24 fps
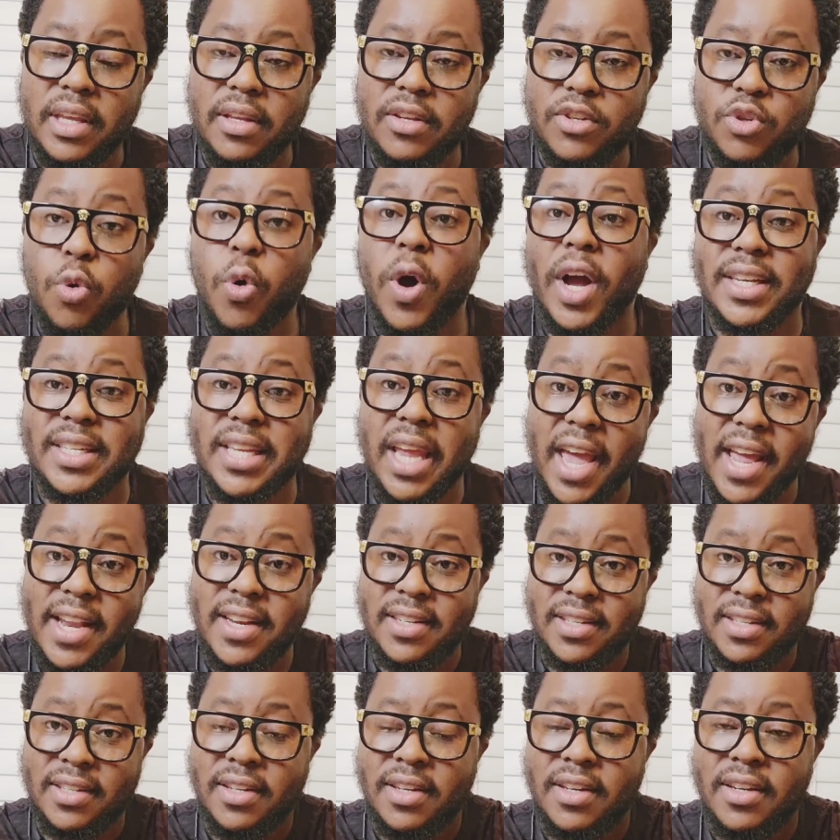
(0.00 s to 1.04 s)
to
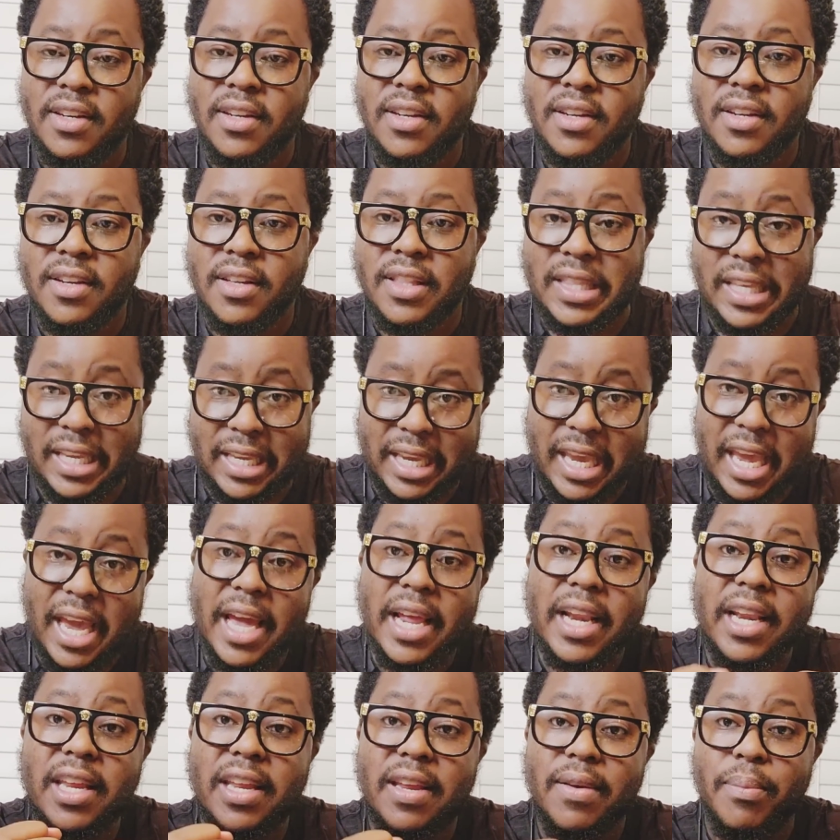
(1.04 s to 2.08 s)
attend the
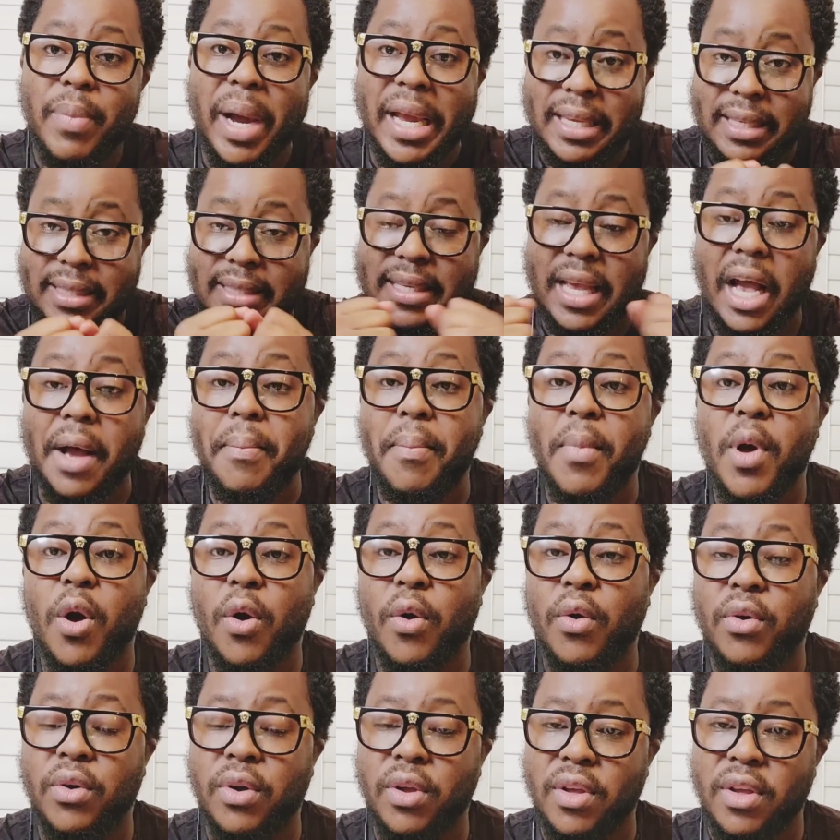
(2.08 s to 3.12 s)
Carry My Samuel